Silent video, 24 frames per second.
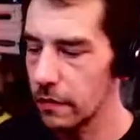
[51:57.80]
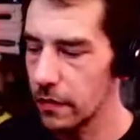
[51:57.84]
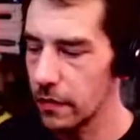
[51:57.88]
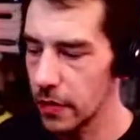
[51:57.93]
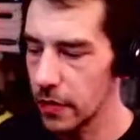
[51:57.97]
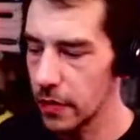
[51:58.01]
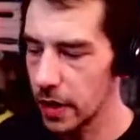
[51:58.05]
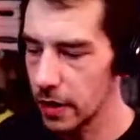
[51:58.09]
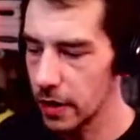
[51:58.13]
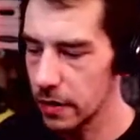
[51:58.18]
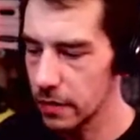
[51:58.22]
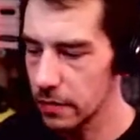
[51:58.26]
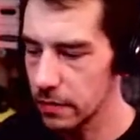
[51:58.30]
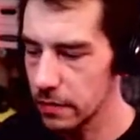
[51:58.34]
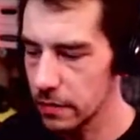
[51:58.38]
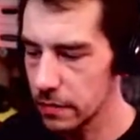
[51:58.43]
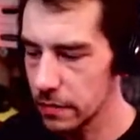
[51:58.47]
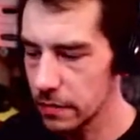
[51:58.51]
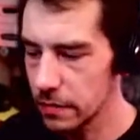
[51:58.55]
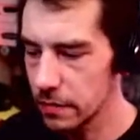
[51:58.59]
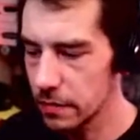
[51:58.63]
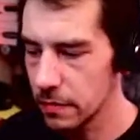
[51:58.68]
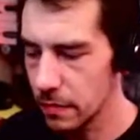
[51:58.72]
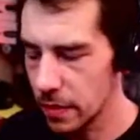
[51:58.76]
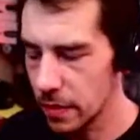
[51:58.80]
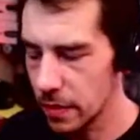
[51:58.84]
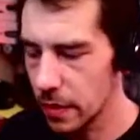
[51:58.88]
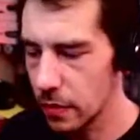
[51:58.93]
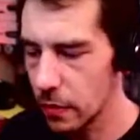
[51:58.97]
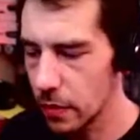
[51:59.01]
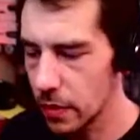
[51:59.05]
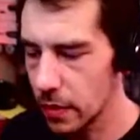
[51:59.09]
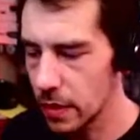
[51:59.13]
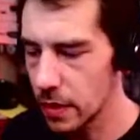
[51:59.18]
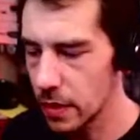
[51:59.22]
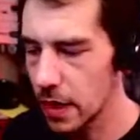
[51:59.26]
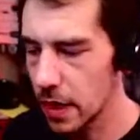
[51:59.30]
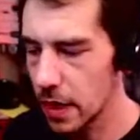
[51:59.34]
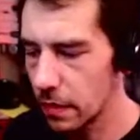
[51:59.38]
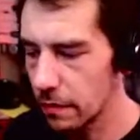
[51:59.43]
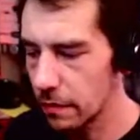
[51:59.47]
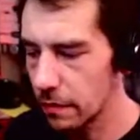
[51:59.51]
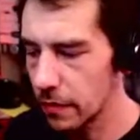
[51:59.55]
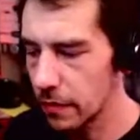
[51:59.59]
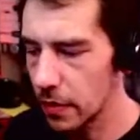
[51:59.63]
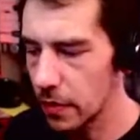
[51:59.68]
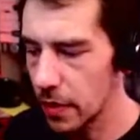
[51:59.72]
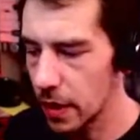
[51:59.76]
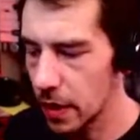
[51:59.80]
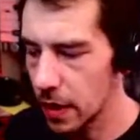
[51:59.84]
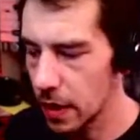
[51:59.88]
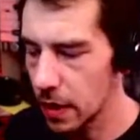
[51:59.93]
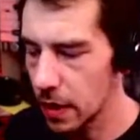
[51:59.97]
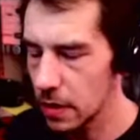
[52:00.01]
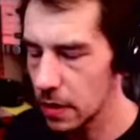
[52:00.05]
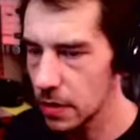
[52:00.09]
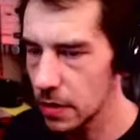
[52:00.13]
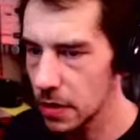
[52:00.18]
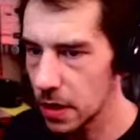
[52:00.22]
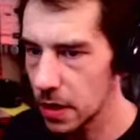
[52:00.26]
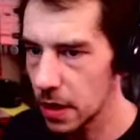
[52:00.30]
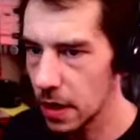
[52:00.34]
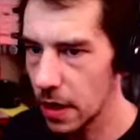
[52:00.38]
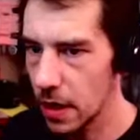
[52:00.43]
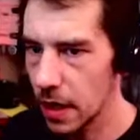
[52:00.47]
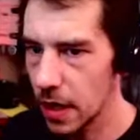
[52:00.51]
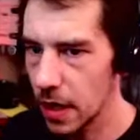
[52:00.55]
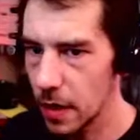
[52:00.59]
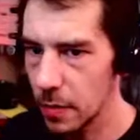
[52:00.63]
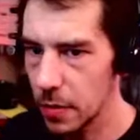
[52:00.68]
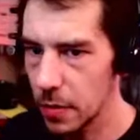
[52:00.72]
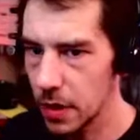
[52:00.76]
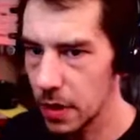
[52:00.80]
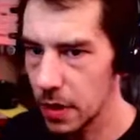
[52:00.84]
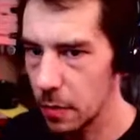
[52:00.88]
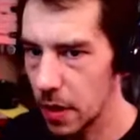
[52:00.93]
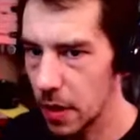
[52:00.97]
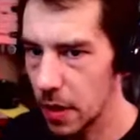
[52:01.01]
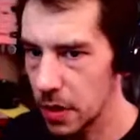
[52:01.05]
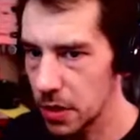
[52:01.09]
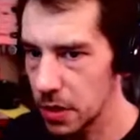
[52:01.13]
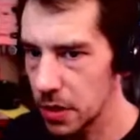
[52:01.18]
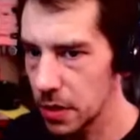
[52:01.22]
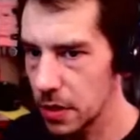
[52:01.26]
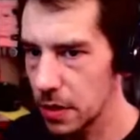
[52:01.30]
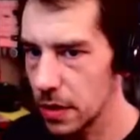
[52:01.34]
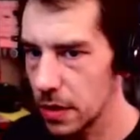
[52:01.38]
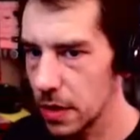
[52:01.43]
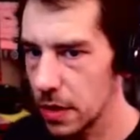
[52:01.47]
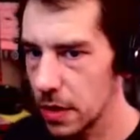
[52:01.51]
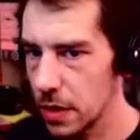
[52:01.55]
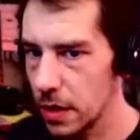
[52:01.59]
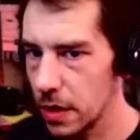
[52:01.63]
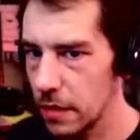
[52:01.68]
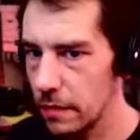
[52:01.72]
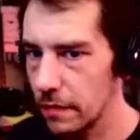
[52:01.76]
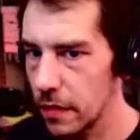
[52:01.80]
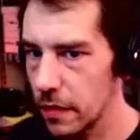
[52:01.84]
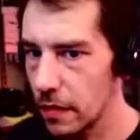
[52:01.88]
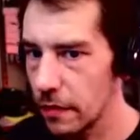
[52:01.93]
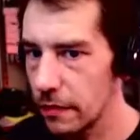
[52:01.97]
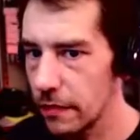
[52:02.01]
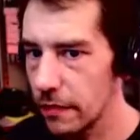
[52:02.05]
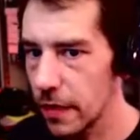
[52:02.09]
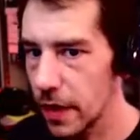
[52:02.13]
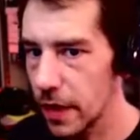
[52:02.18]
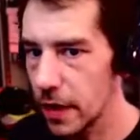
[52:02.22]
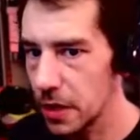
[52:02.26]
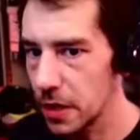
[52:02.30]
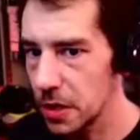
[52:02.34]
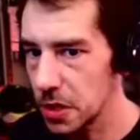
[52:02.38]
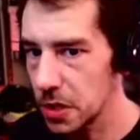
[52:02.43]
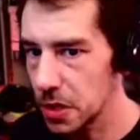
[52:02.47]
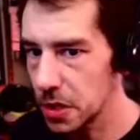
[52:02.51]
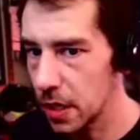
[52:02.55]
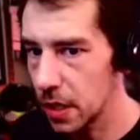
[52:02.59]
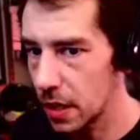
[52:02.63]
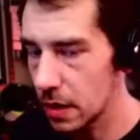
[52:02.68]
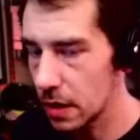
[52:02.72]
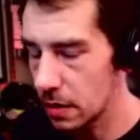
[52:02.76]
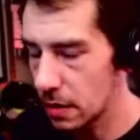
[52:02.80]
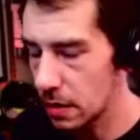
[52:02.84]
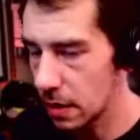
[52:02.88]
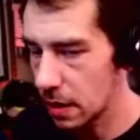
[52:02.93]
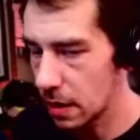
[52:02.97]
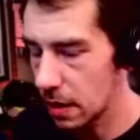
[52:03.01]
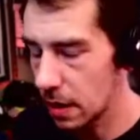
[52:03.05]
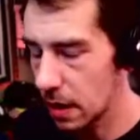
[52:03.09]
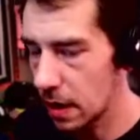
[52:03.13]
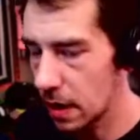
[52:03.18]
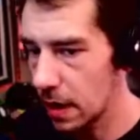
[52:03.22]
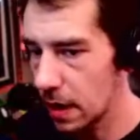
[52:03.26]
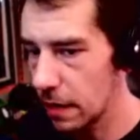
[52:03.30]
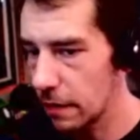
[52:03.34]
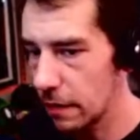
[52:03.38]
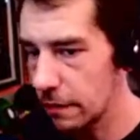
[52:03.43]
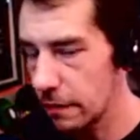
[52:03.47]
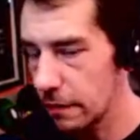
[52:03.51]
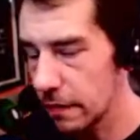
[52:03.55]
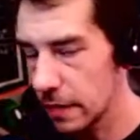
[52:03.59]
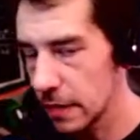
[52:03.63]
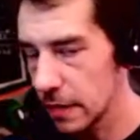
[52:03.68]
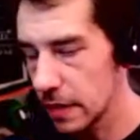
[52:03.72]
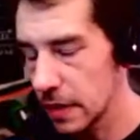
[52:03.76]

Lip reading: downvoting. They were downvoting until I happened to mention that he verified his channel on Hive.